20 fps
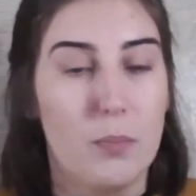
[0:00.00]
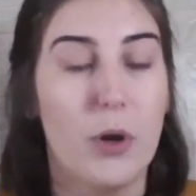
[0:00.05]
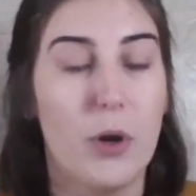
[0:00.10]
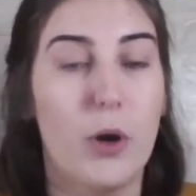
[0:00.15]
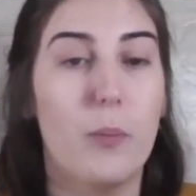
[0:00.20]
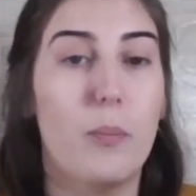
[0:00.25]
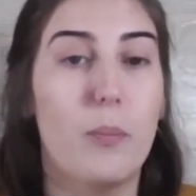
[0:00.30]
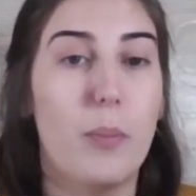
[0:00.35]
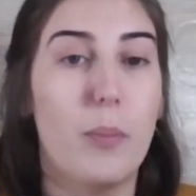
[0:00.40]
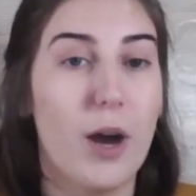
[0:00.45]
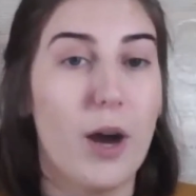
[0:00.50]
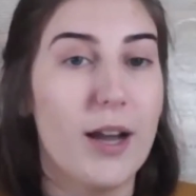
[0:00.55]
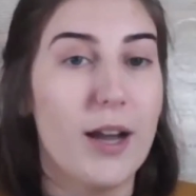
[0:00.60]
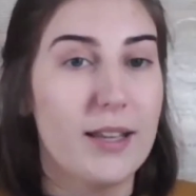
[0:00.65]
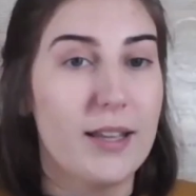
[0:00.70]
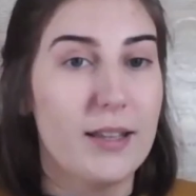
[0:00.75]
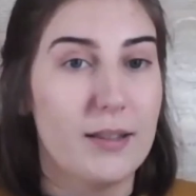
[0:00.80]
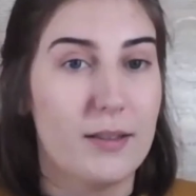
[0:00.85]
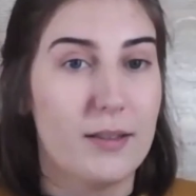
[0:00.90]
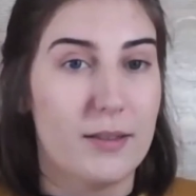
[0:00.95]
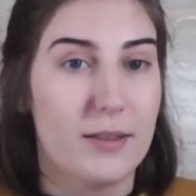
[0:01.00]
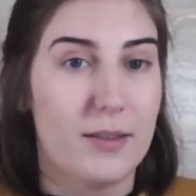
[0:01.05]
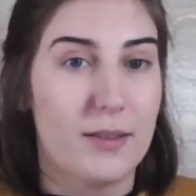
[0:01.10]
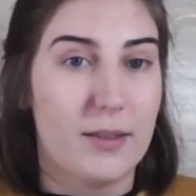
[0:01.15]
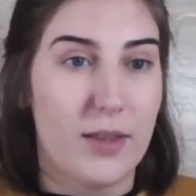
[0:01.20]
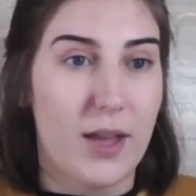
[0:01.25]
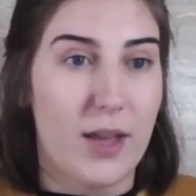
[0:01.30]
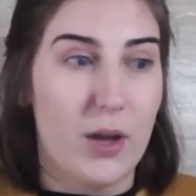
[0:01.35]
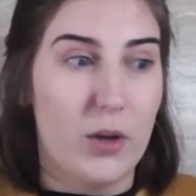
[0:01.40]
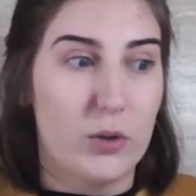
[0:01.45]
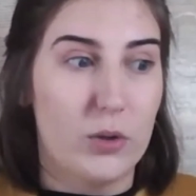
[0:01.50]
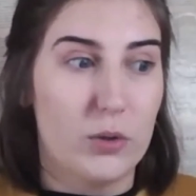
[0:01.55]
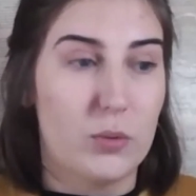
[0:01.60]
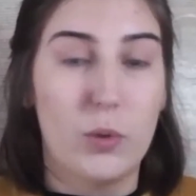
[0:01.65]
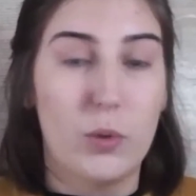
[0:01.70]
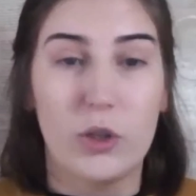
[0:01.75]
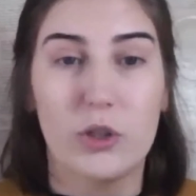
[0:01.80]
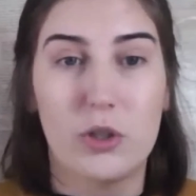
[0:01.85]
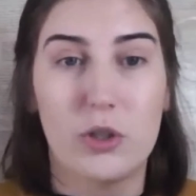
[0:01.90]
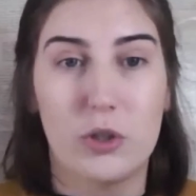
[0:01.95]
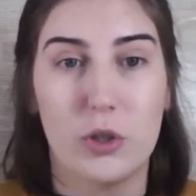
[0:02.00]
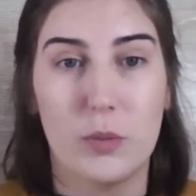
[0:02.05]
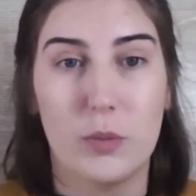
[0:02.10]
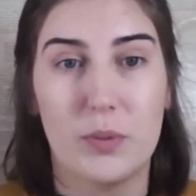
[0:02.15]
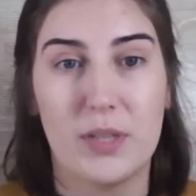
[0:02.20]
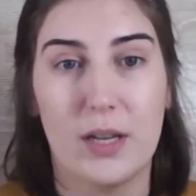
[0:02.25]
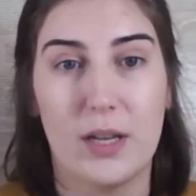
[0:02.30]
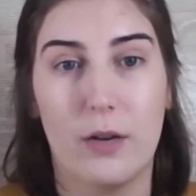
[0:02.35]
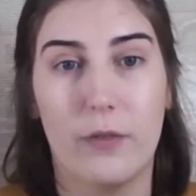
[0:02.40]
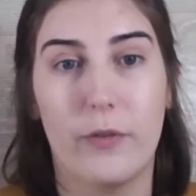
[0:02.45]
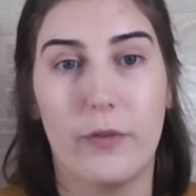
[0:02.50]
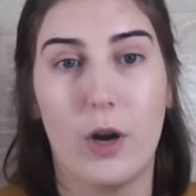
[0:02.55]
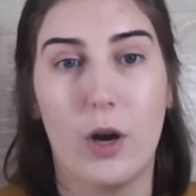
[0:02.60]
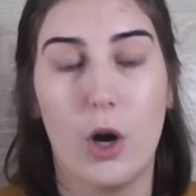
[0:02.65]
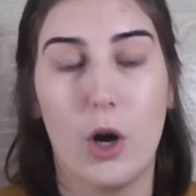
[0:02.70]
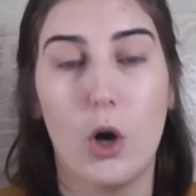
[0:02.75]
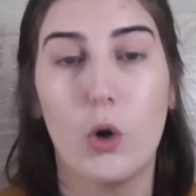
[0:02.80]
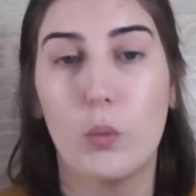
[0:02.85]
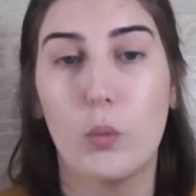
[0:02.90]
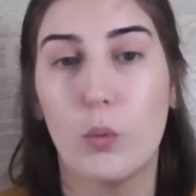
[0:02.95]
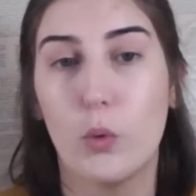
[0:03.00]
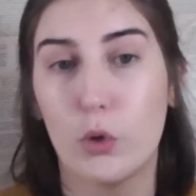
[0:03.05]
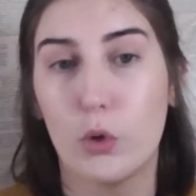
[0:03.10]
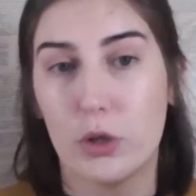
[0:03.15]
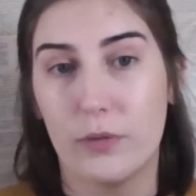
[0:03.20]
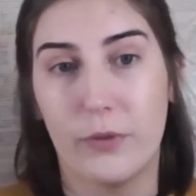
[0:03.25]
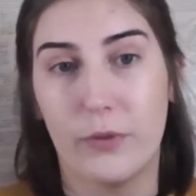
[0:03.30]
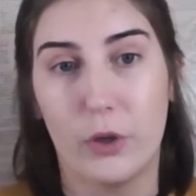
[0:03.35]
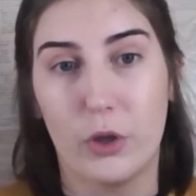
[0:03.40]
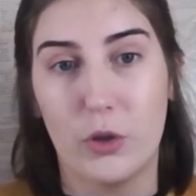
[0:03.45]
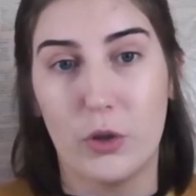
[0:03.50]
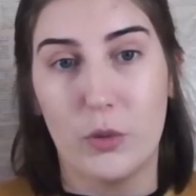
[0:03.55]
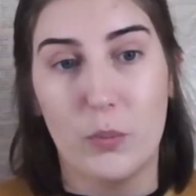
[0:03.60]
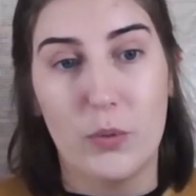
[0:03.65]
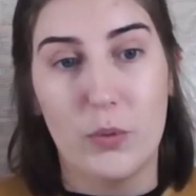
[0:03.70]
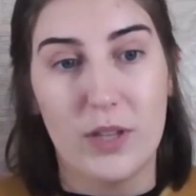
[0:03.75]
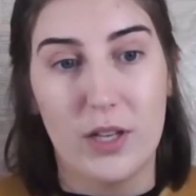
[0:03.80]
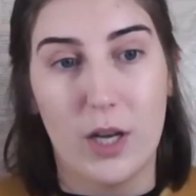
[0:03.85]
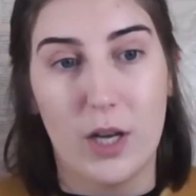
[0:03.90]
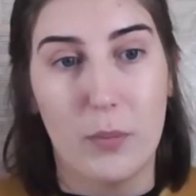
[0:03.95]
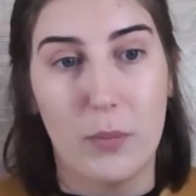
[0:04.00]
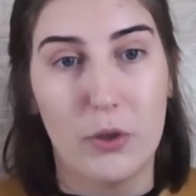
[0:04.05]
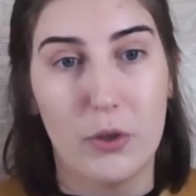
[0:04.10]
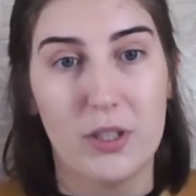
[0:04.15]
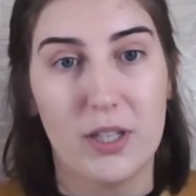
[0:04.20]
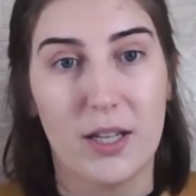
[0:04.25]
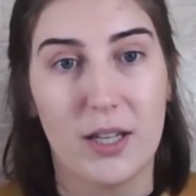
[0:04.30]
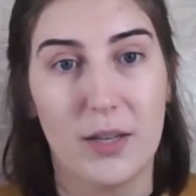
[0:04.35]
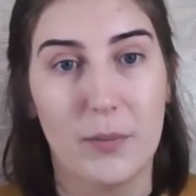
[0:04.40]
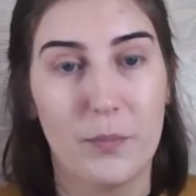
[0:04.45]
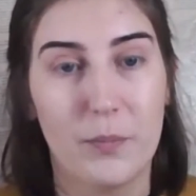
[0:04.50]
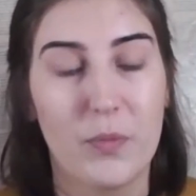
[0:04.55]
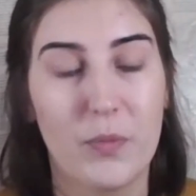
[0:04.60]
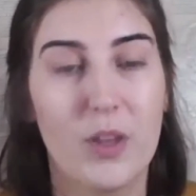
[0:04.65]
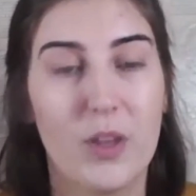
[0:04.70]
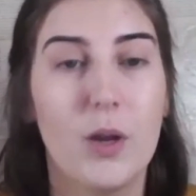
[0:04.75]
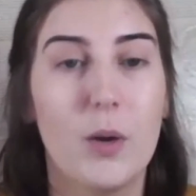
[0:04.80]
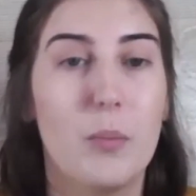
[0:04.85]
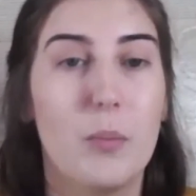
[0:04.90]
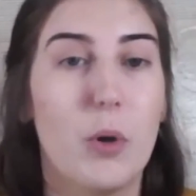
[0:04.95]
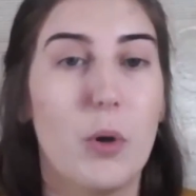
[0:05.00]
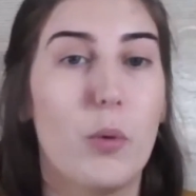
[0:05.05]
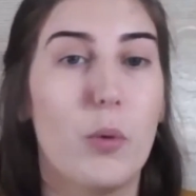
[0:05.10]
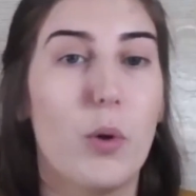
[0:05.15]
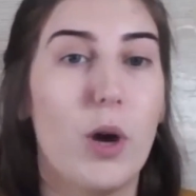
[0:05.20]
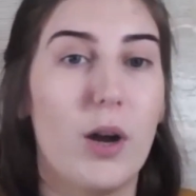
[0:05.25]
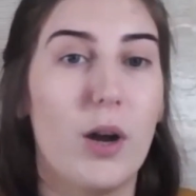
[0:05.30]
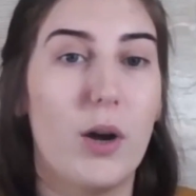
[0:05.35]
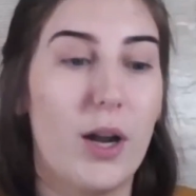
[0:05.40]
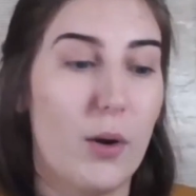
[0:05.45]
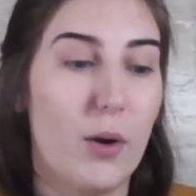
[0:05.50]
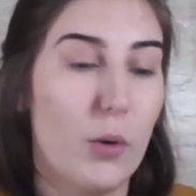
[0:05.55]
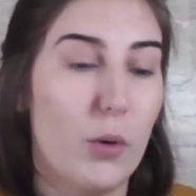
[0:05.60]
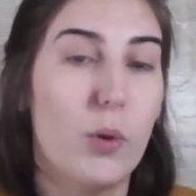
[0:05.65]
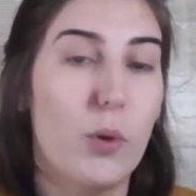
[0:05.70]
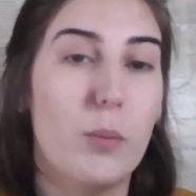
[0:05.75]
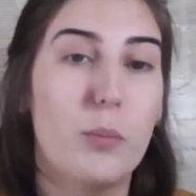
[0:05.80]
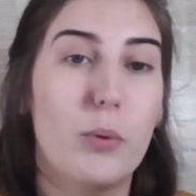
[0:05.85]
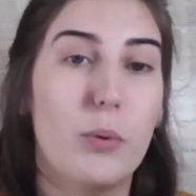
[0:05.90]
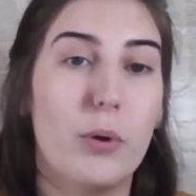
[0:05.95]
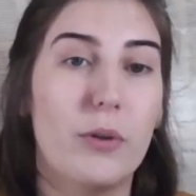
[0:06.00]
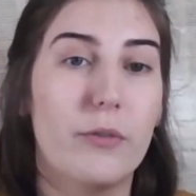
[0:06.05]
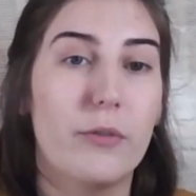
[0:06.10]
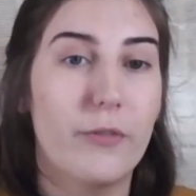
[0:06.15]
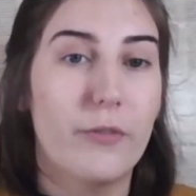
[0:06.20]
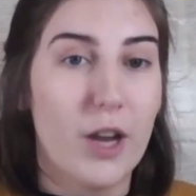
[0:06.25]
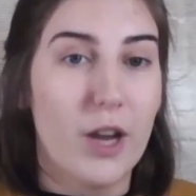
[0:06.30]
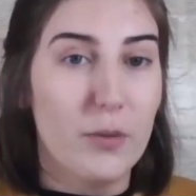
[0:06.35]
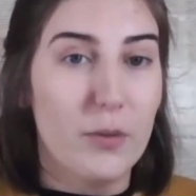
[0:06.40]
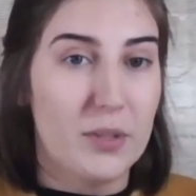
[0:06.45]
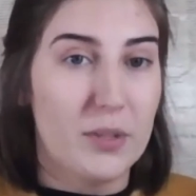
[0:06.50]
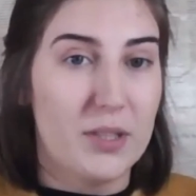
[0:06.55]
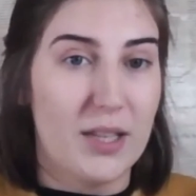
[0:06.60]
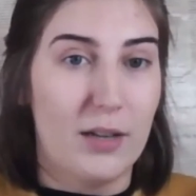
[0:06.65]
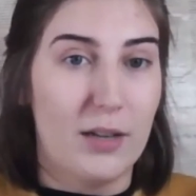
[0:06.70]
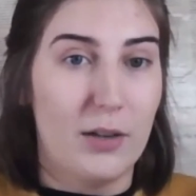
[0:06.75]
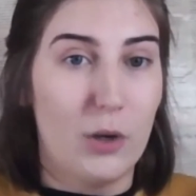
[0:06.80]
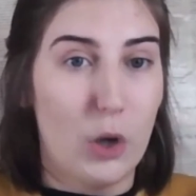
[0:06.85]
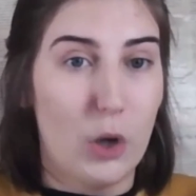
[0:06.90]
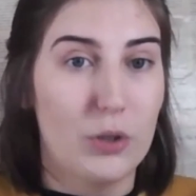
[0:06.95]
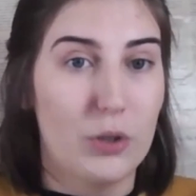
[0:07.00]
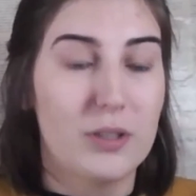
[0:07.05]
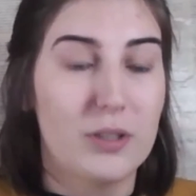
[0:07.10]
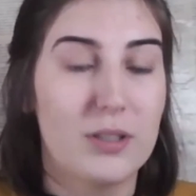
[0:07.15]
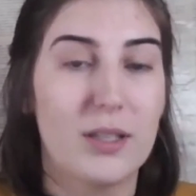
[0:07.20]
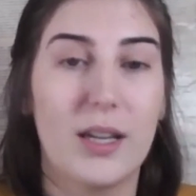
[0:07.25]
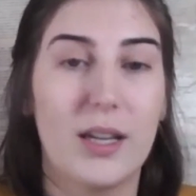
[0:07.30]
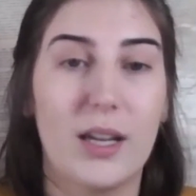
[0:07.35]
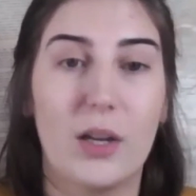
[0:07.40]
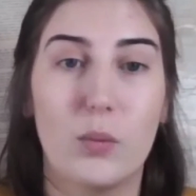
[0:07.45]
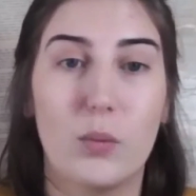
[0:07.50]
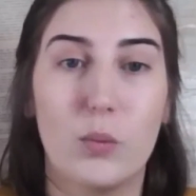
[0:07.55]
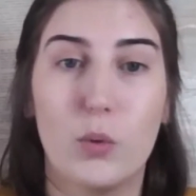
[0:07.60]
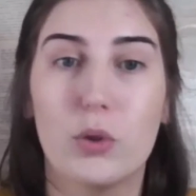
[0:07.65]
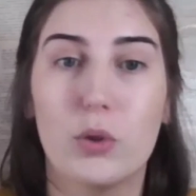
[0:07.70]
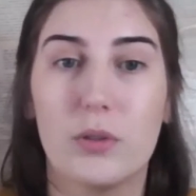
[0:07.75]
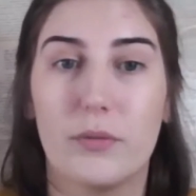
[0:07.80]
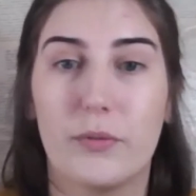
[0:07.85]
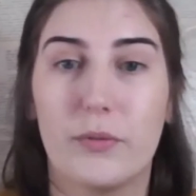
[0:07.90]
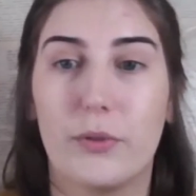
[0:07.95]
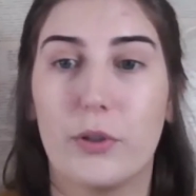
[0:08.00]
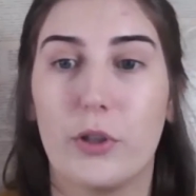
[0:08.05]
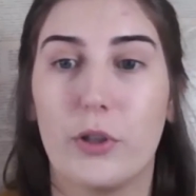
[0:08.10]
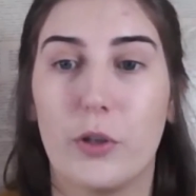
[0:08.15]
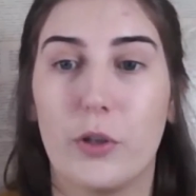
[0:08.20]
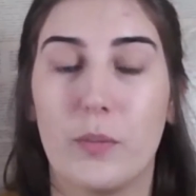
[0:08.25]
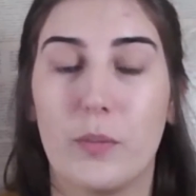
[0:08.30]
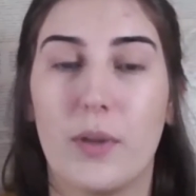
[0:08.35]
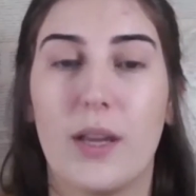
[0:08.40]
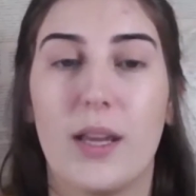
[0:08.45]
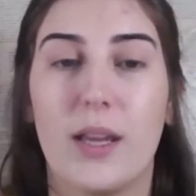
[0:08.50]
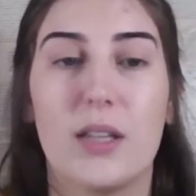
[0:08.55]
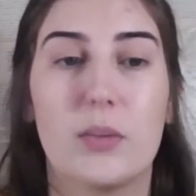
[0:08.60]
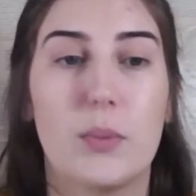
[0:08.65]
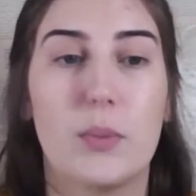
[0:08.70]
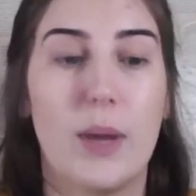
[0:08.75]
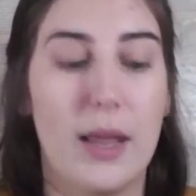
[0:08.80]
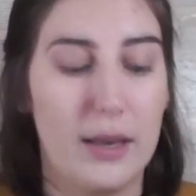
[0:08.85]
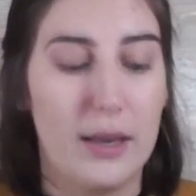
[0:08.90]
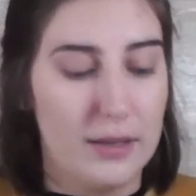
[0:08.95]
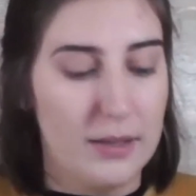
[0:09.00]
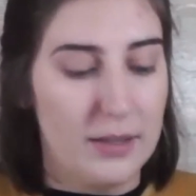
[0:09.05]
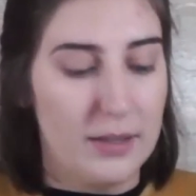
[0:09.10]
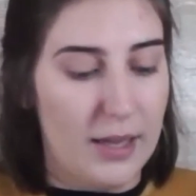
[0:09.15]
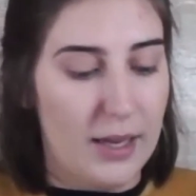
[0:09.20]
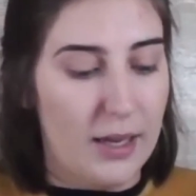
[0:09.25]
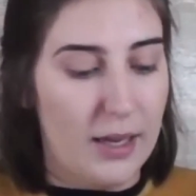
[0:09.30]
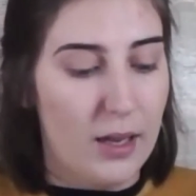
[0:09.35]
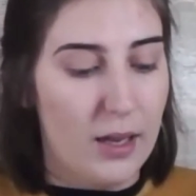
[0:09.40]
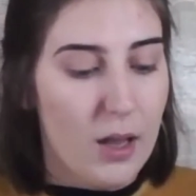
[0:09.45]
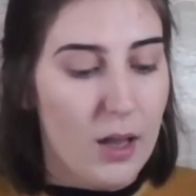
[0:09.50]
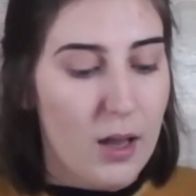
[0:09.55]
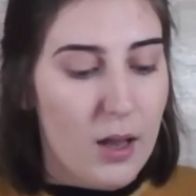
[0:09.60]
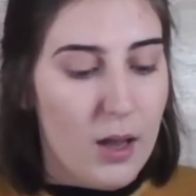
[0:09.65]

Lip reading: But by that's 1 to 2% of our whole water volume within our body. But at a 1.5% loss in water volume is when the